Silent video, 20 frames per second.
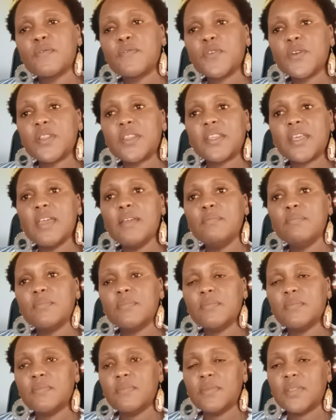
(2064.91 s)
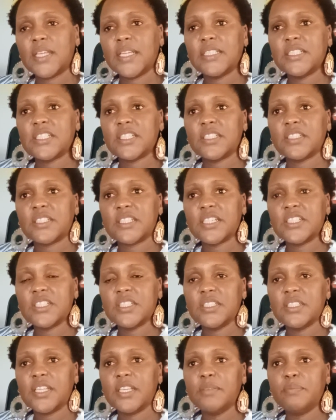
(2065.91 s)
for them, that
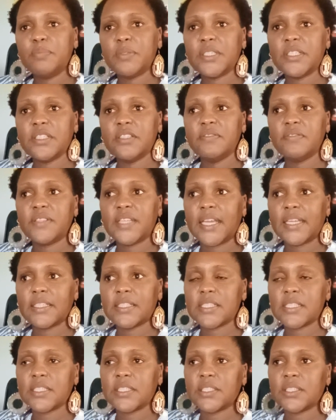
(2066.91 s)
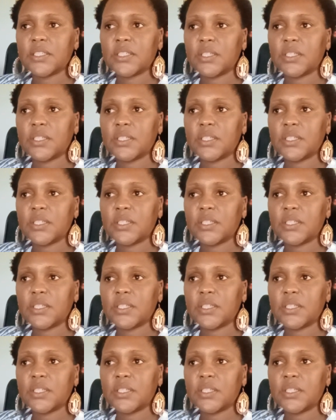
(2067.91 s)
generation, they believe that